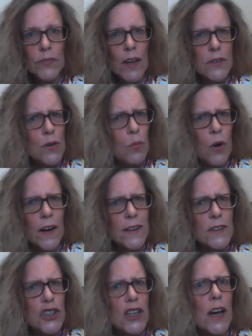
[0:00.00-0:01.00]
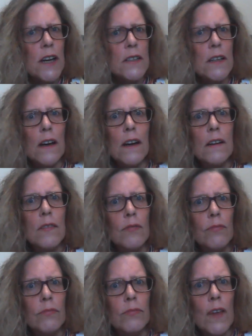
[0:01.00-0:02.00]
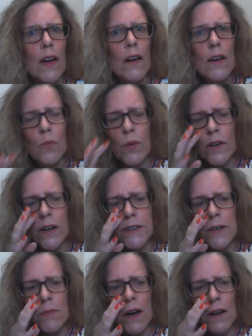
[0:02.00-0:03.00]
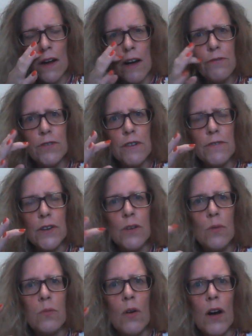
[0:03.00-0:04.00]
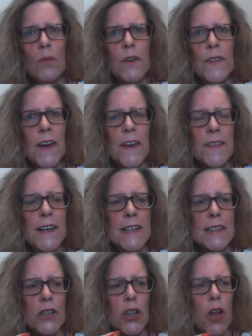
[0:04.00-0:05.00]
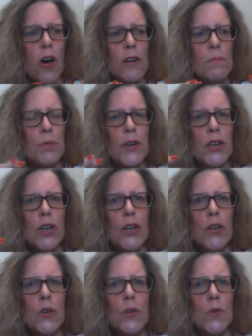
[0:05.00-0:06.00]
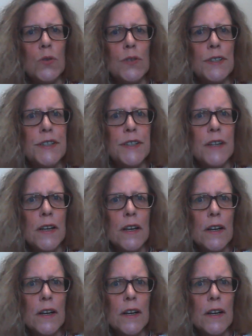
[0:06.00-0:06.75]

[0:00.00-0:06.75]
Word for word: So why are the chairs there? When I did my life review, why were there these long pews?